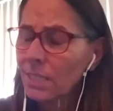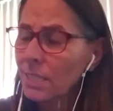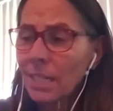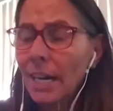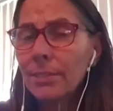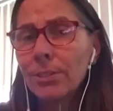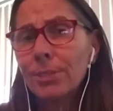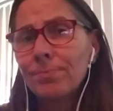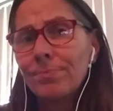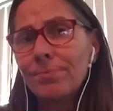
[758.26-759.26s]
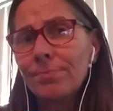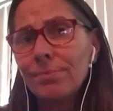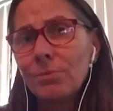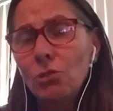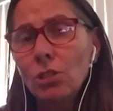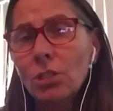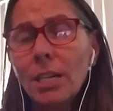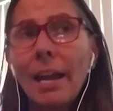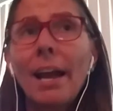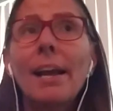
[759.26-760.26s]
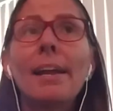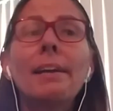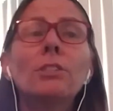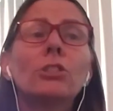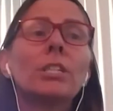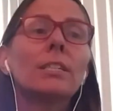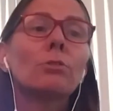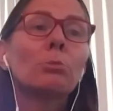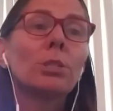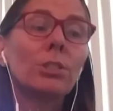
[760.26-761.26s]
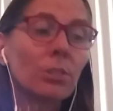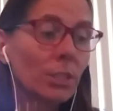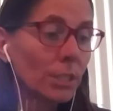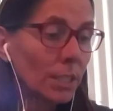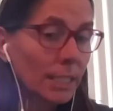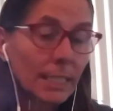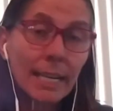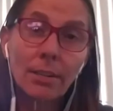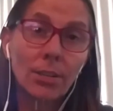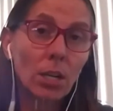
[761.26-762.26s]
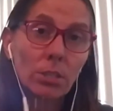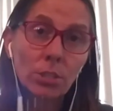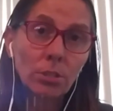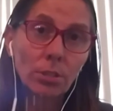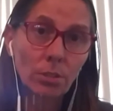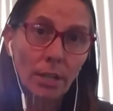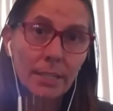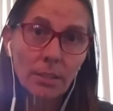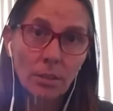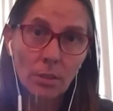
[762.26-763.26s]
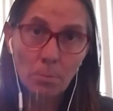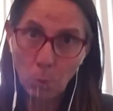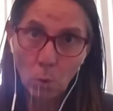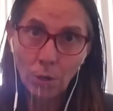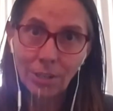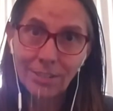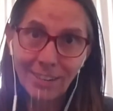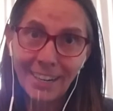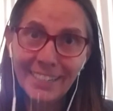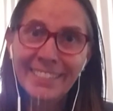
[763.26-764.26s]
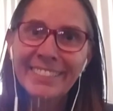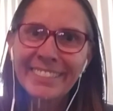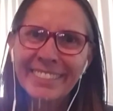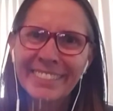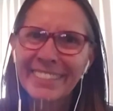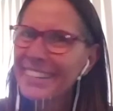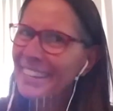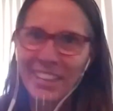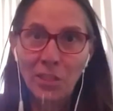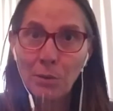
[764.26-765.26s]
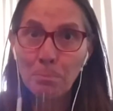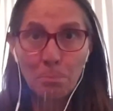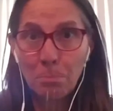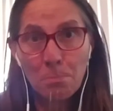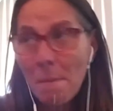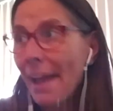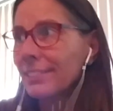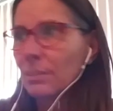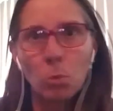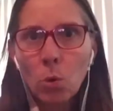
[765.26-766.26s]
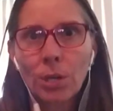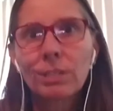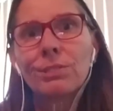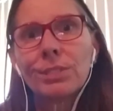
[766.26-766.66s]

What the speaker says: I don't know. Just, I understand everybody's desire not to look like the Borg, right? The mask Borgs.